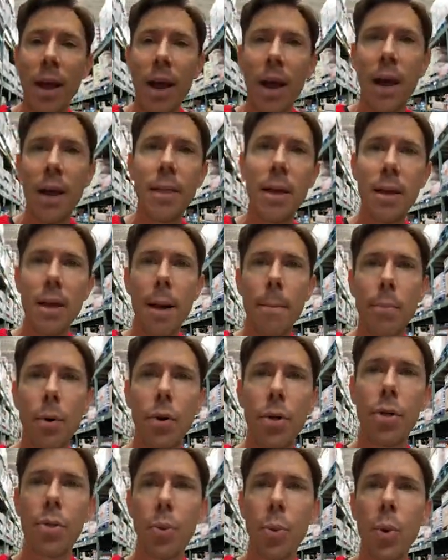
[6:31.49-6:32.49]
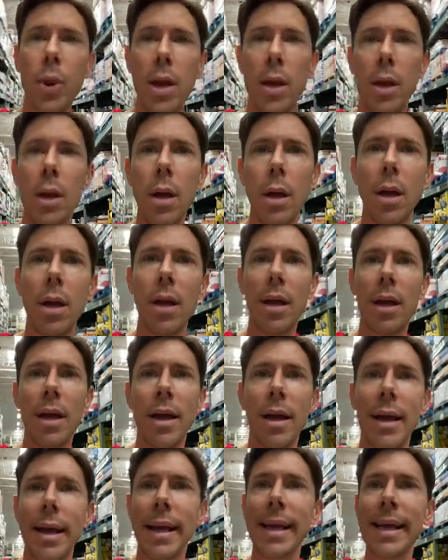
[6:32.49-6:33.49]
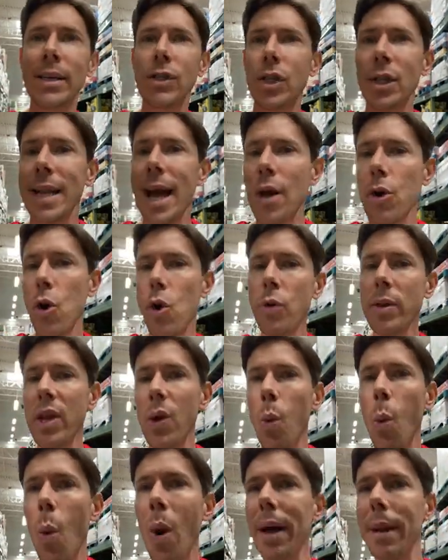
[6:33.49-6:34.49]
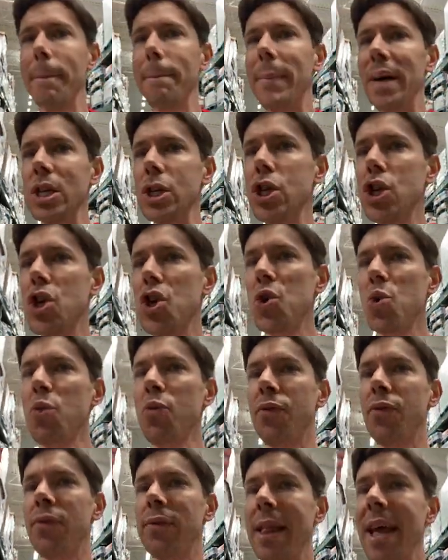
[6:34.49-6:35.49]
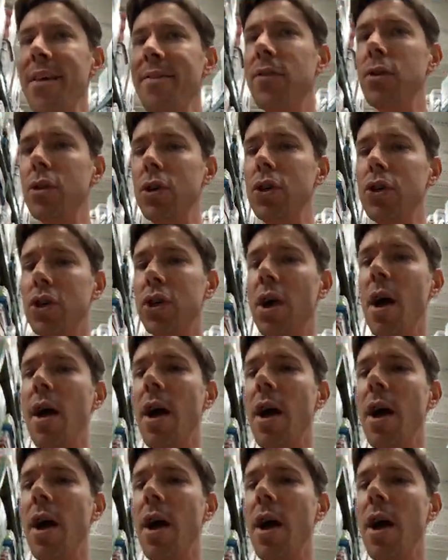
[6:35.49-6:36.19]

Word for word: And then number three is not only one, but two flavors